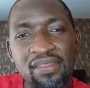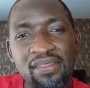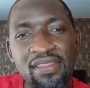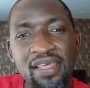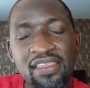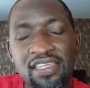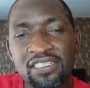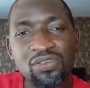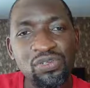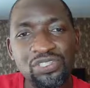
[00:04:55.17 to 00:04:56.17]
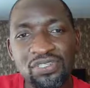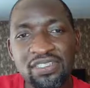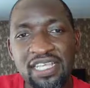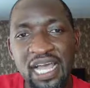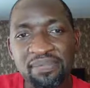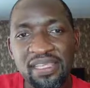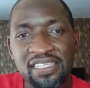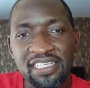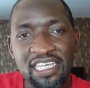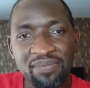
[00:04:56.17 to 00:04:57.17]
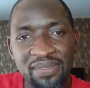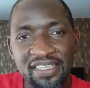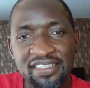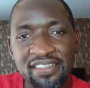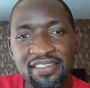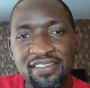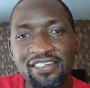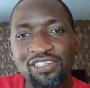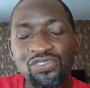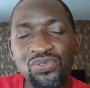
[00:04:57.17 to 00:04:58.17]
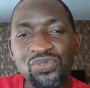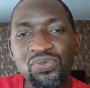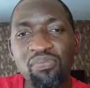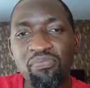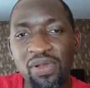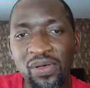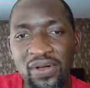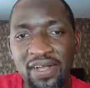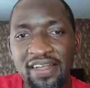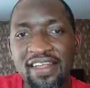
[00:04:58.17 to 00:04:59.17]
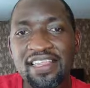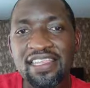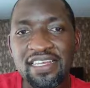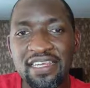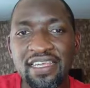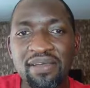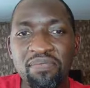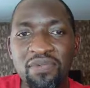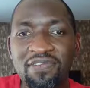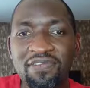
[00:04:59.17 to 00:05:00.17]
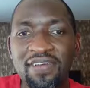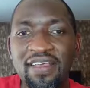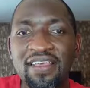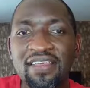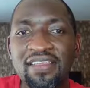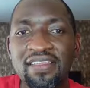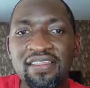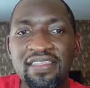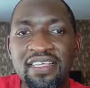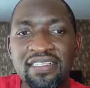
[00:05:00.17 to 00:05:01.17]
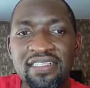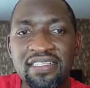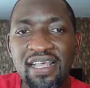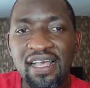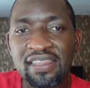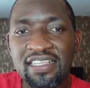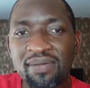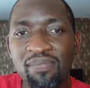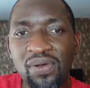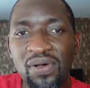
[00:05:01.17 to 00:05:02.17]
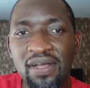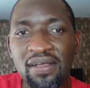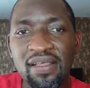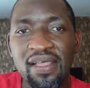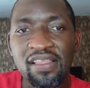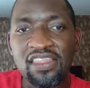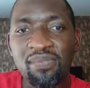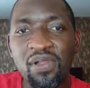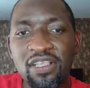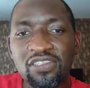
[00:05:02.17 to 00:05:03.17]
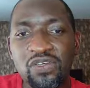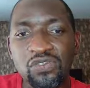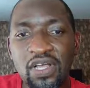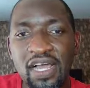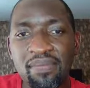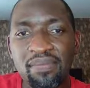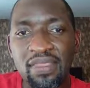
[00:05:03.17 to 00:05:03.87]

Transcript: three solutions: capture the checking piece, two, block, 3, move. This, there's a block. The block is going to come